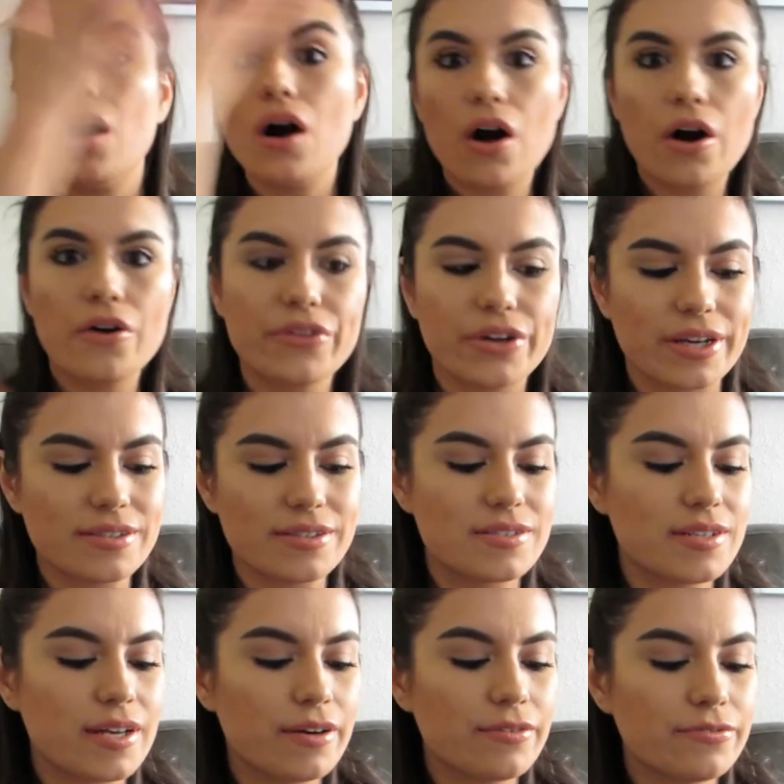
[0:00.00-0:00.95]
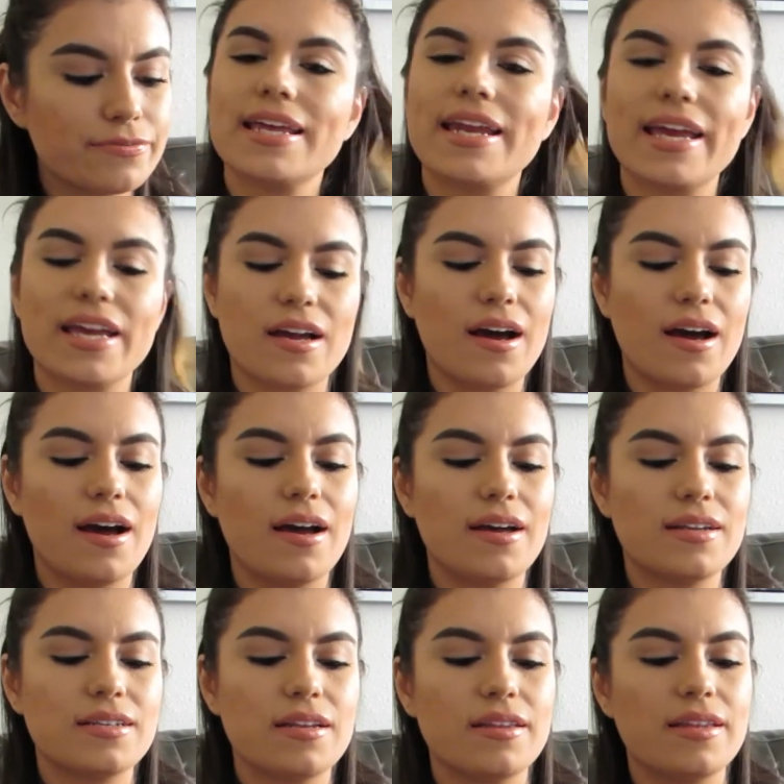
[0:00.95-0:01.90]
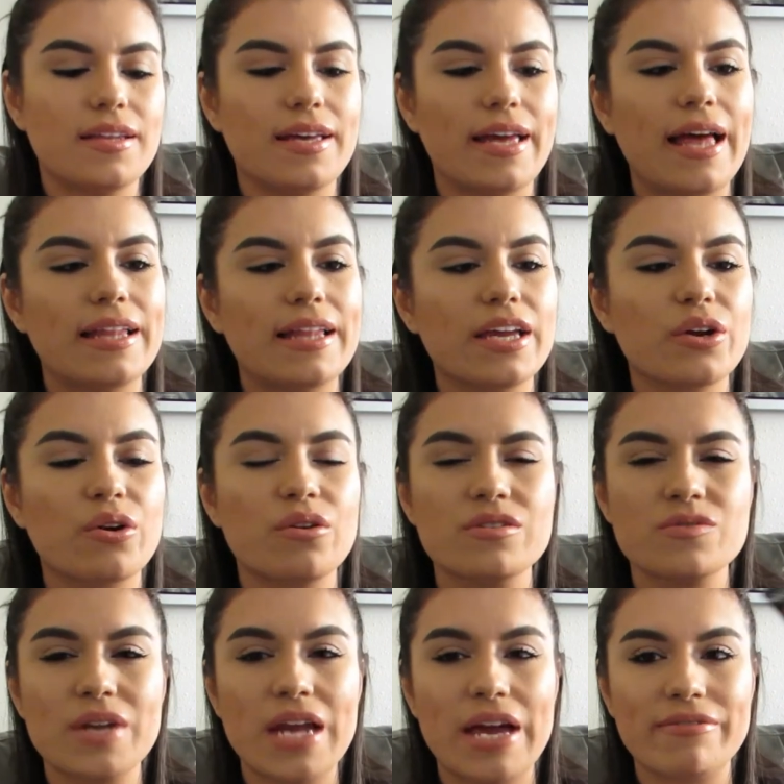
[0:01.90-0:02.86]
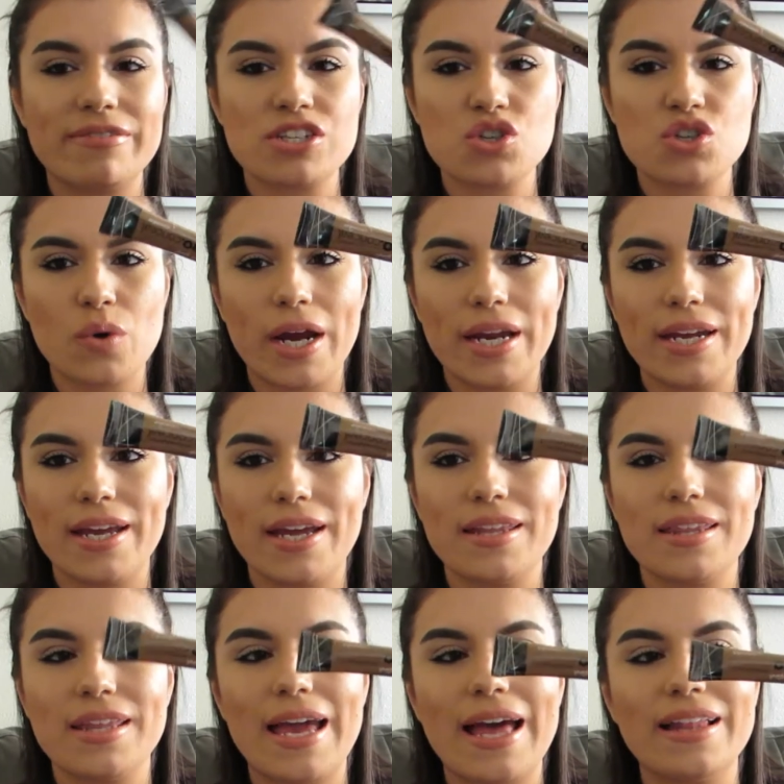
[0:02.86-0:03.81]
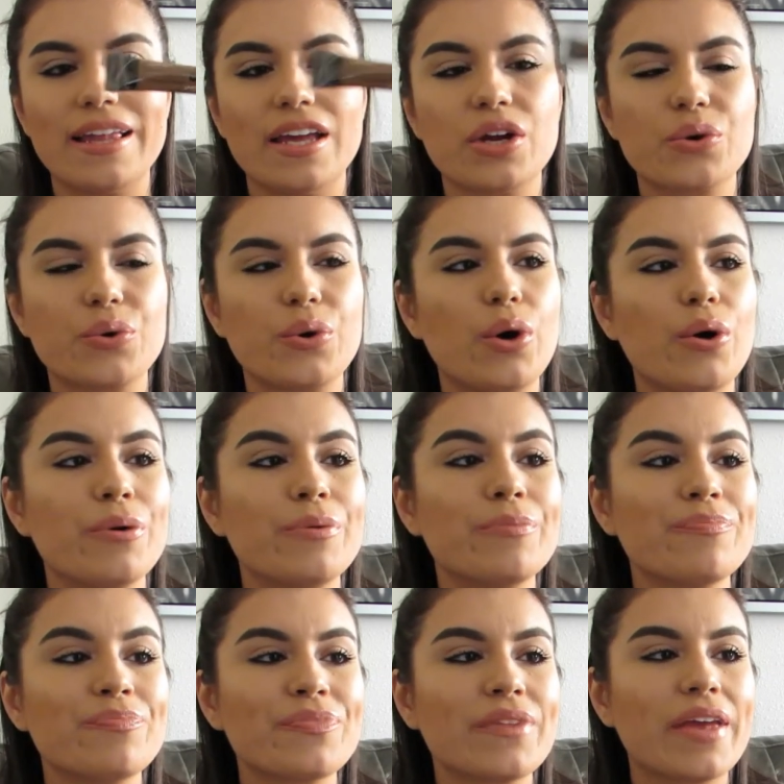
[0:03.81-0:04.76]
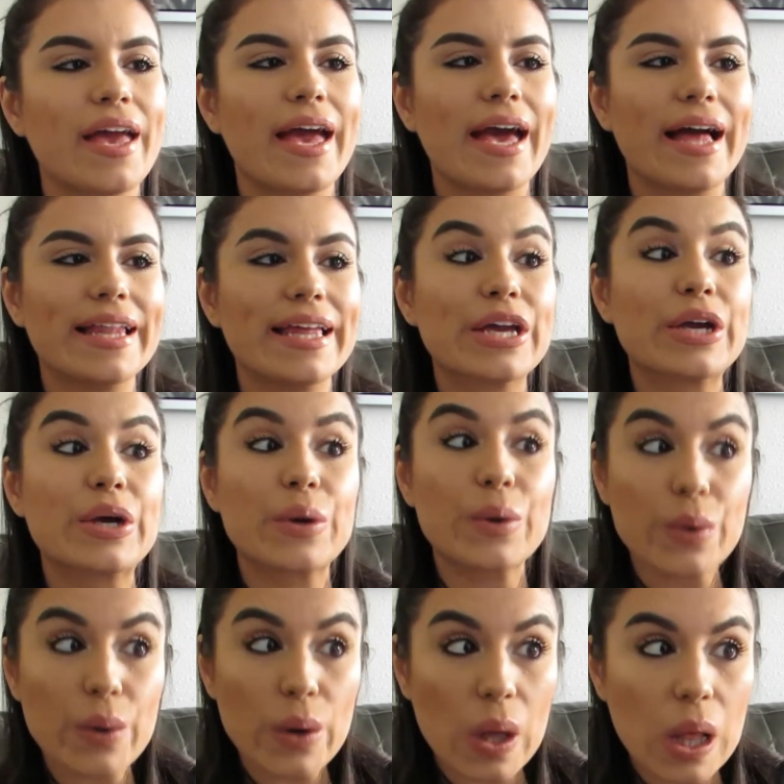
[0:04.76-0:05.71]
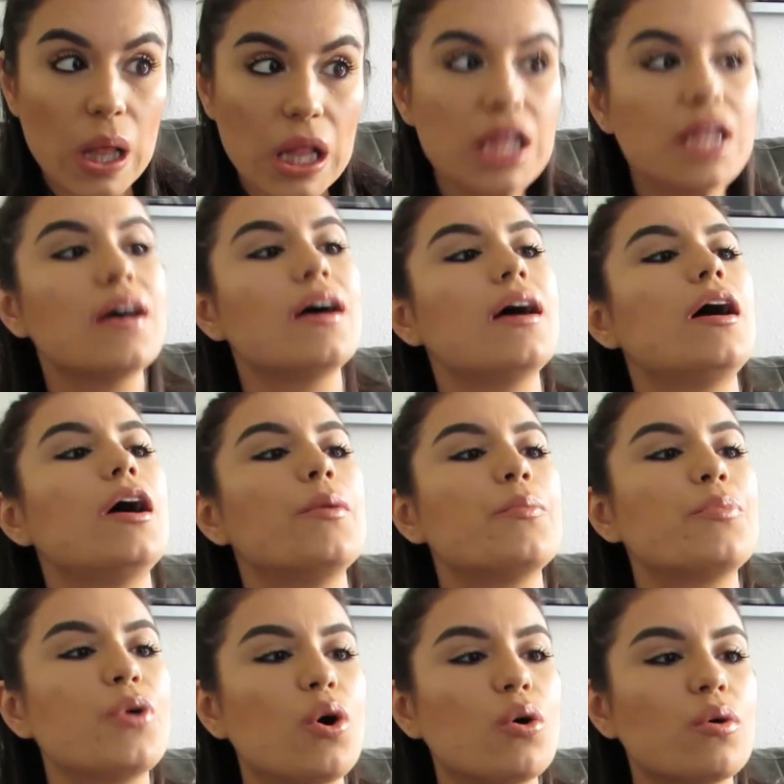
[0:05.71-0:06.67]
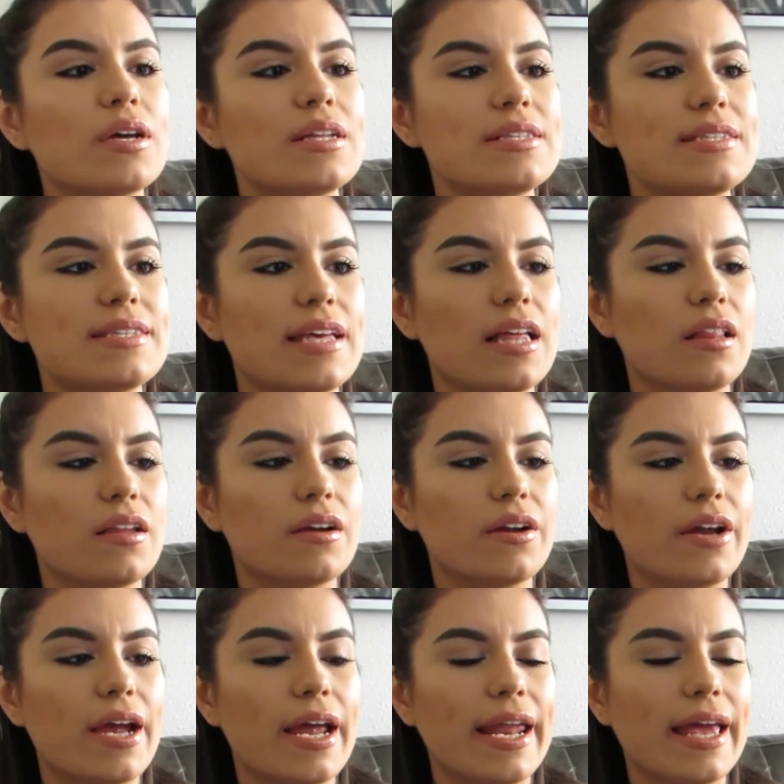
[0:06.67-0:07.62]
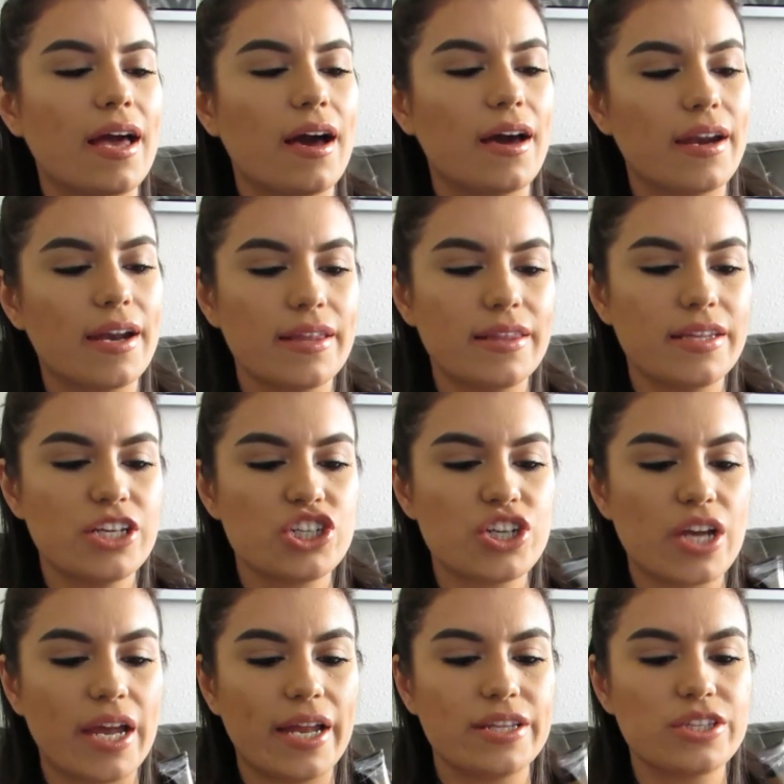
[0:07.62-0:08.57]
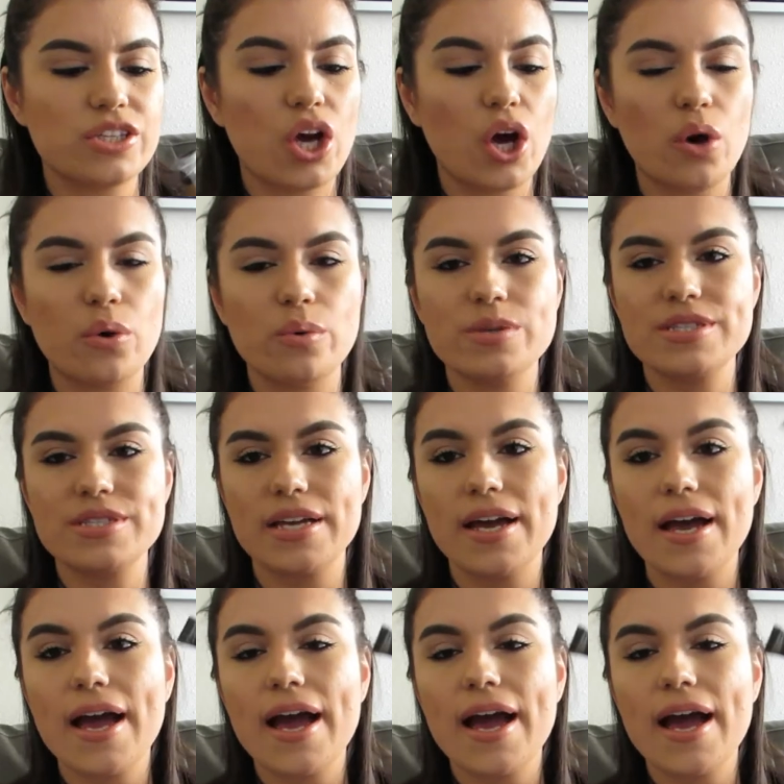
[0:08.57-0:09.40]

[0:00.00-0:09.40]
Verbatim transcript: all the good stuff and I got the LA Girl this one I haven't tried yet the LA Girl LA Girl Pro Concealer and I got it in the shade Toast